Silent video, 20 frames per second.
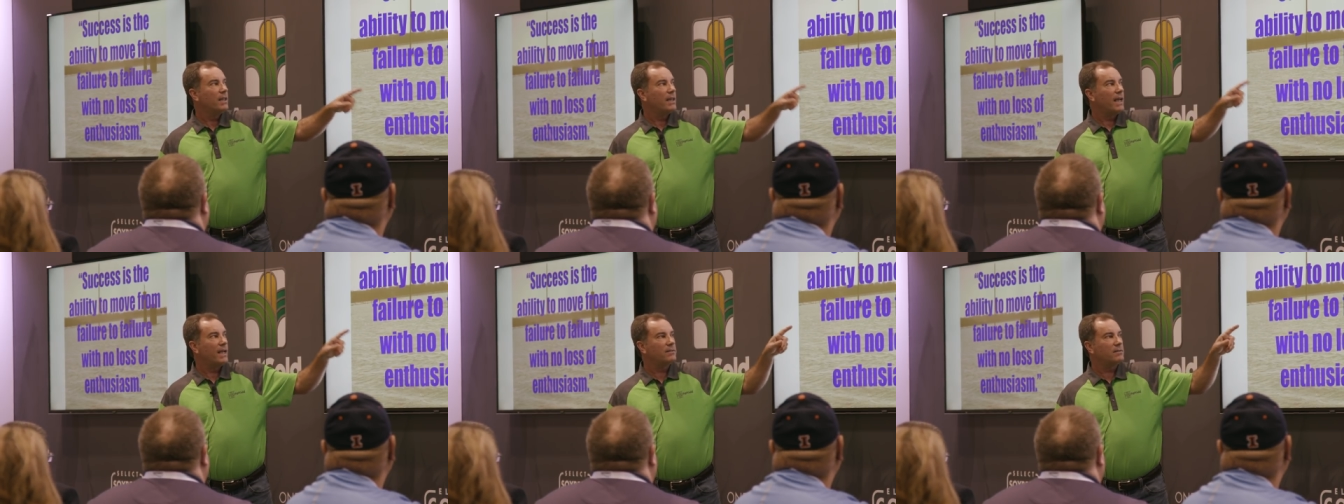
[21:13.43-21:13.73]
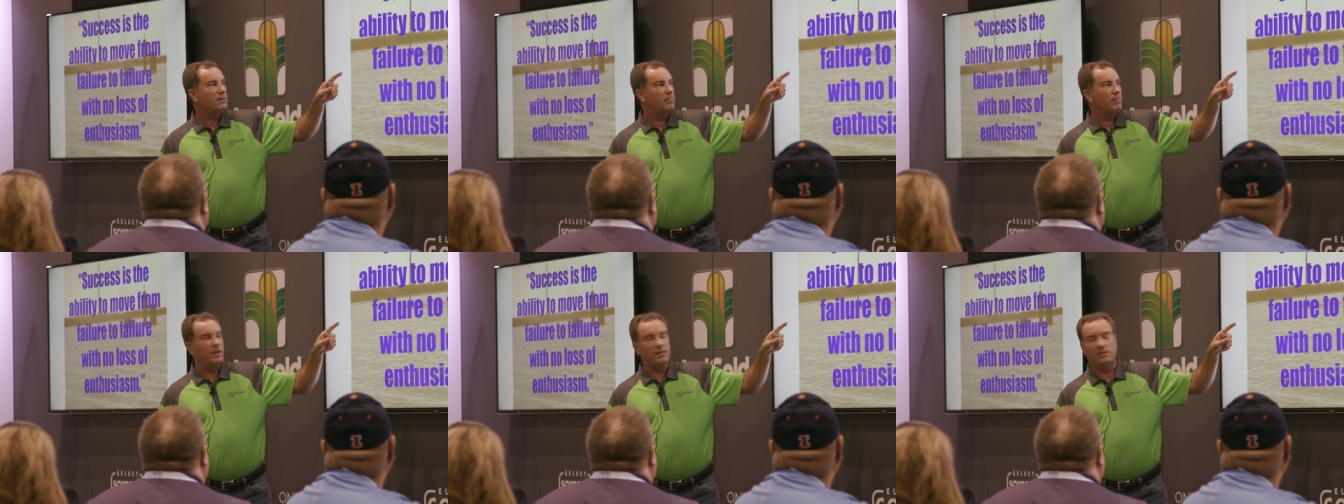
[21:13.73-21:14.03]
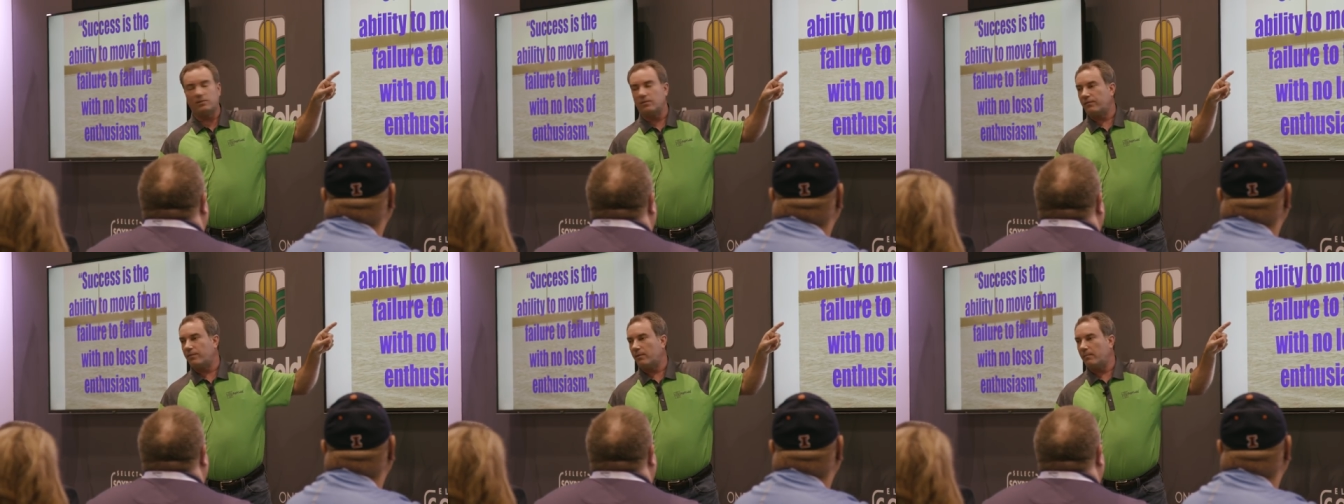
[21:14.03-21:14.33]
That's the
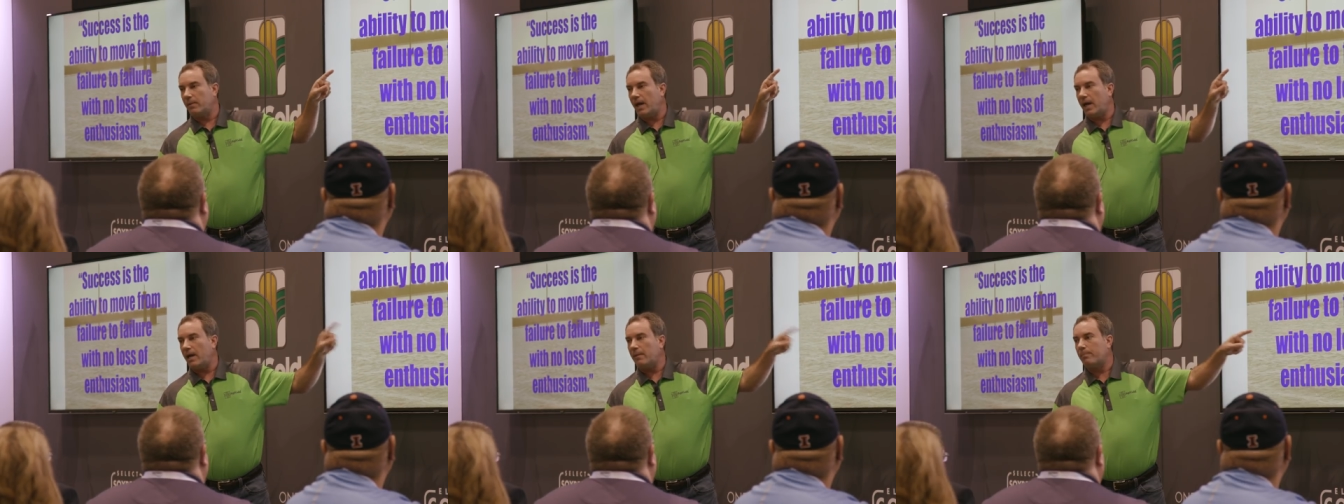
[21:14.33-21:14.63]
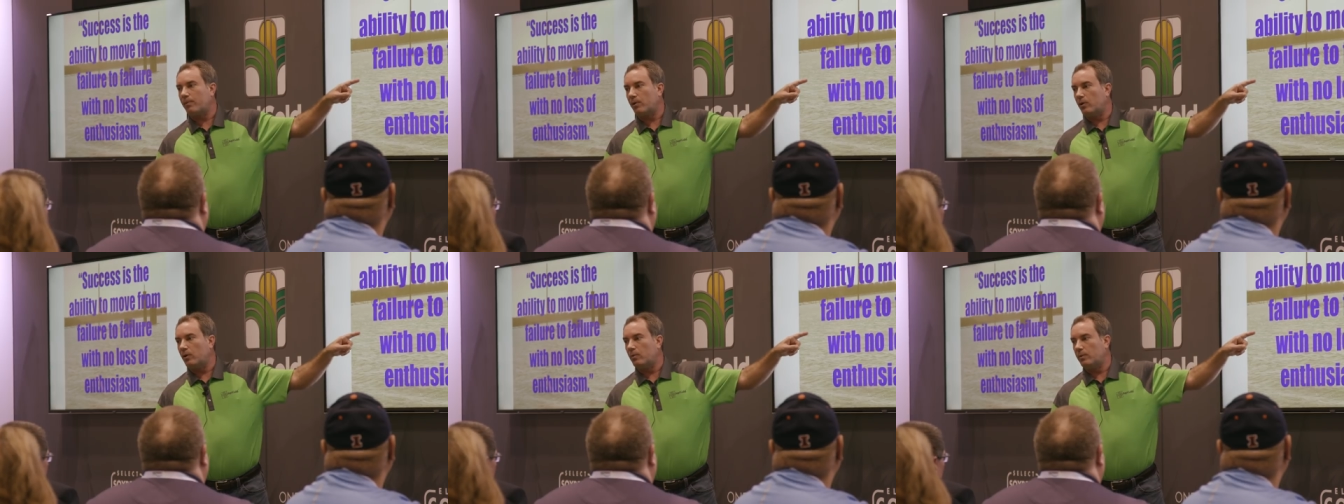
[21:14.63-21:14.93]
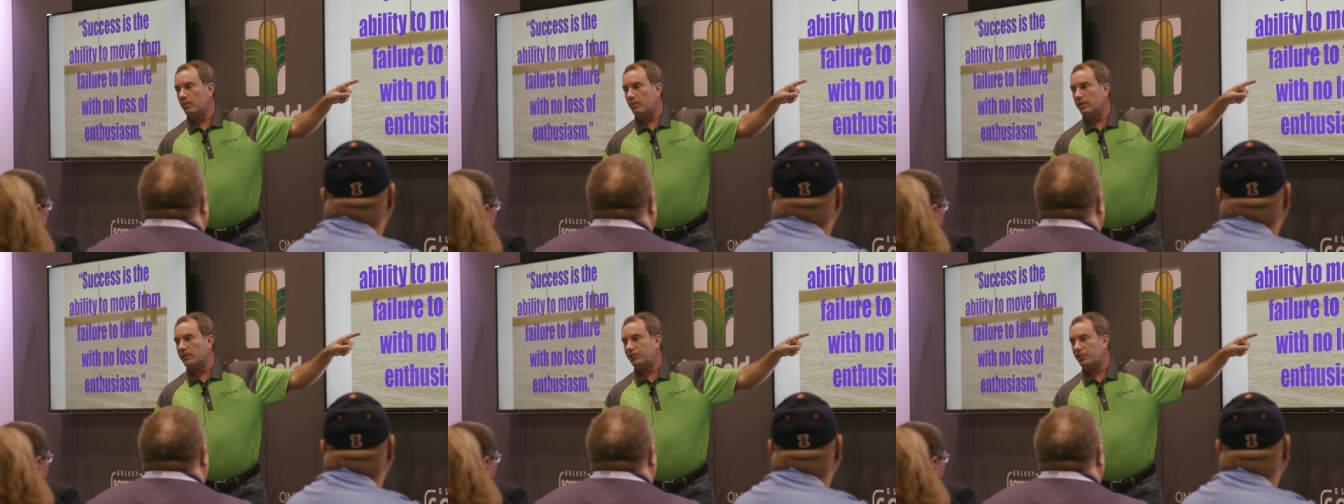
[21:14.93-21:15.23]
picture from April
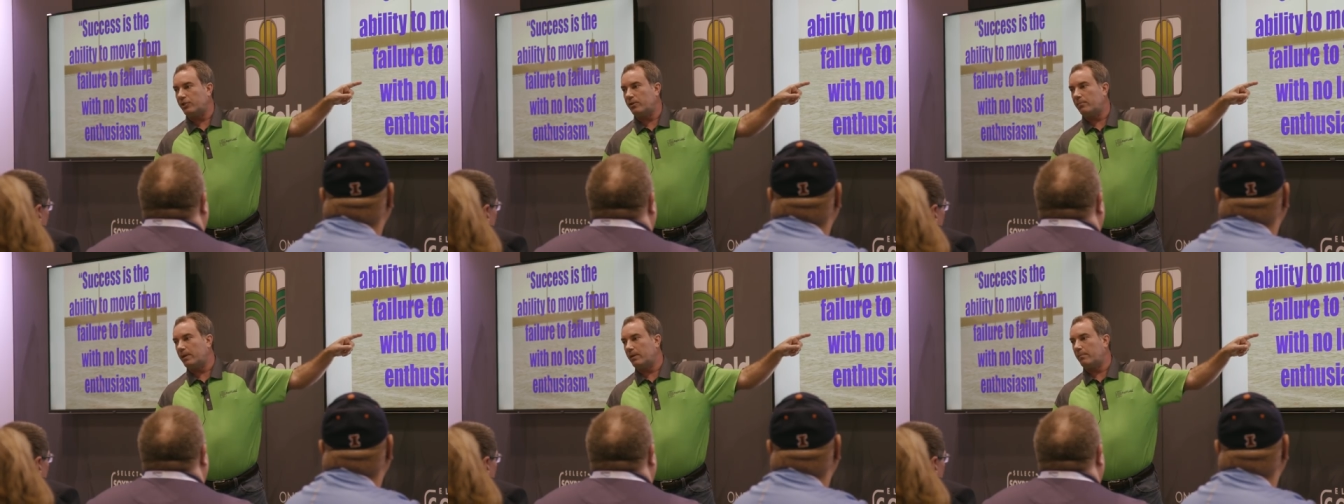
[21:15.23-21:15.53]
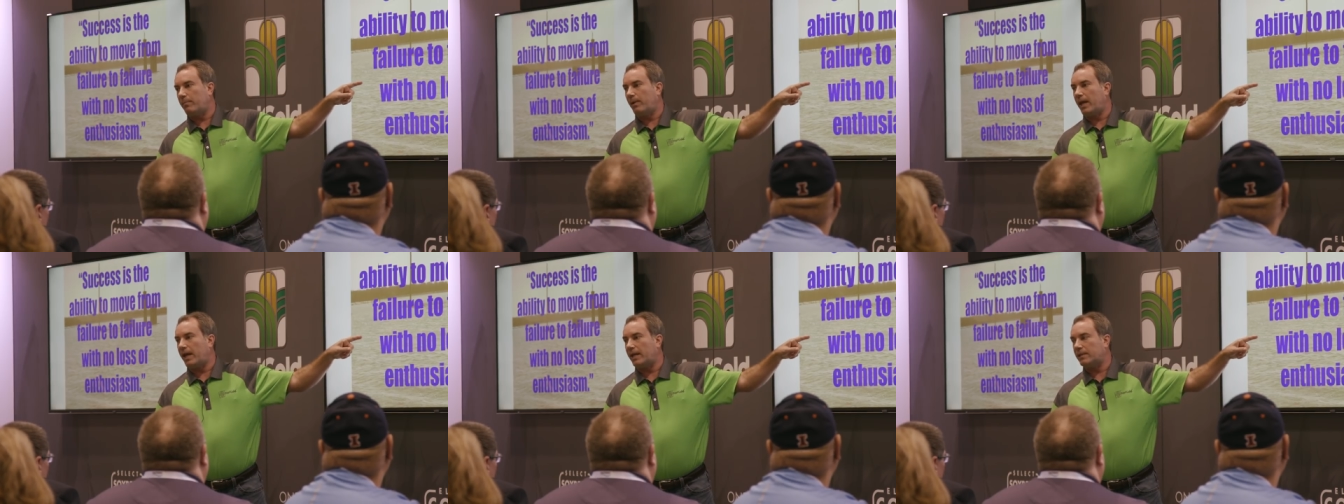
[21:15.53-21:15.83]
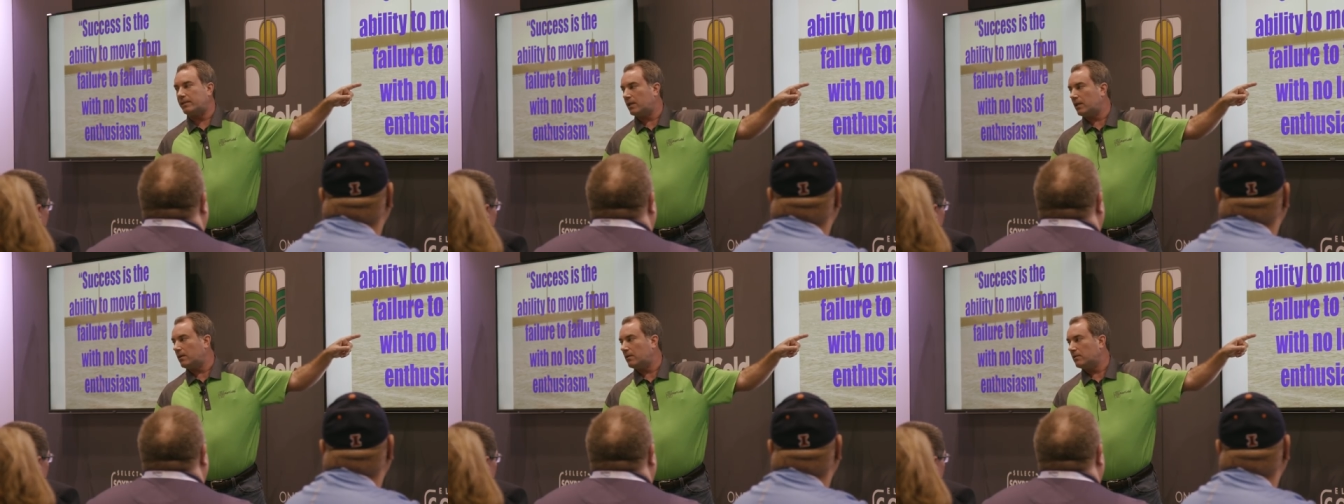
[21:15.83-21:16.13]
when we should have been
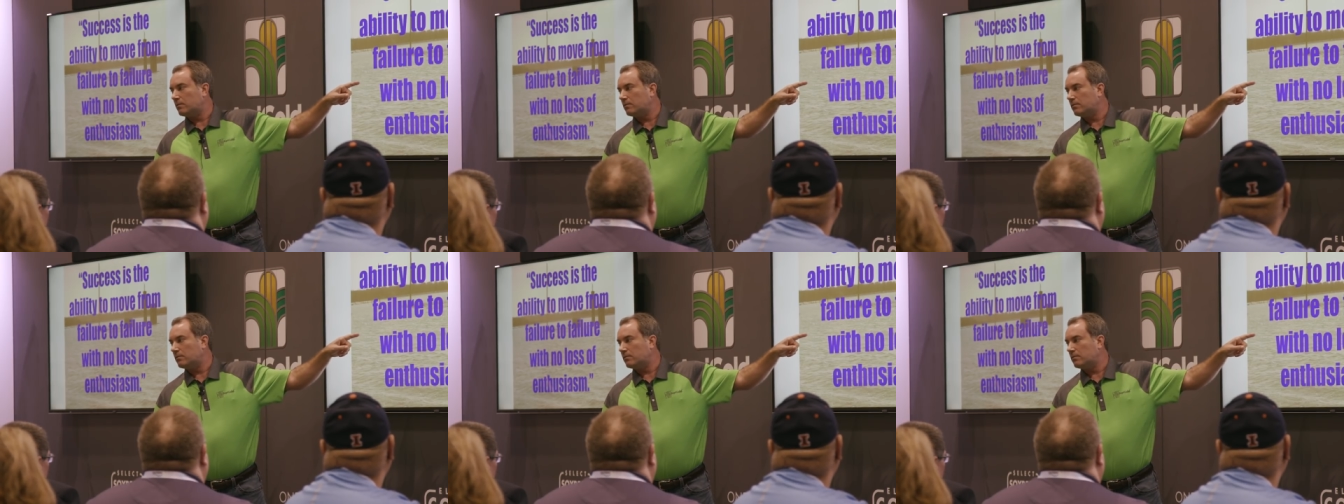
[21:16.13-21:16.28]
planting.